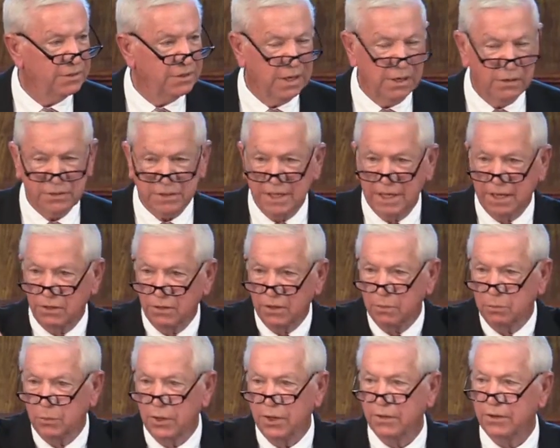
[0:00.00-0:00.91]
I was telling the
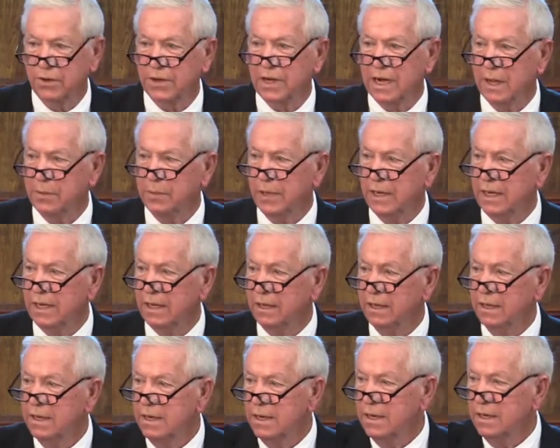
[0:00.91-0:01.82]
brother coming in
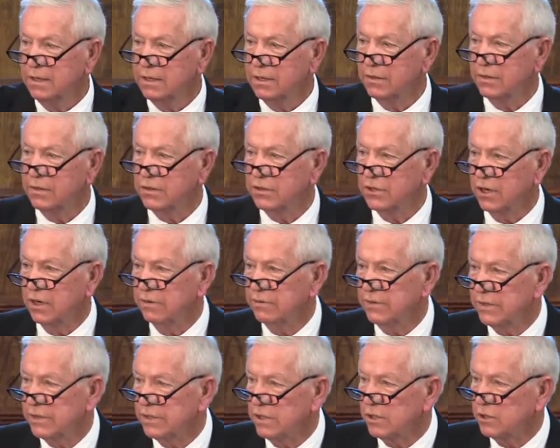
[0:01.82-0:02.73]
to the
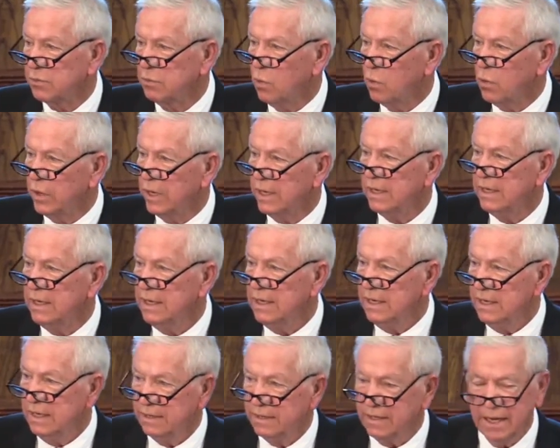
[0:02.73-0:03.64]
service this morning
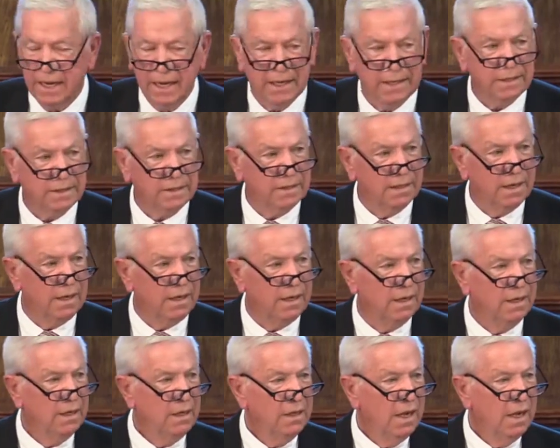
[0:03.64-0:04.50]
that uh,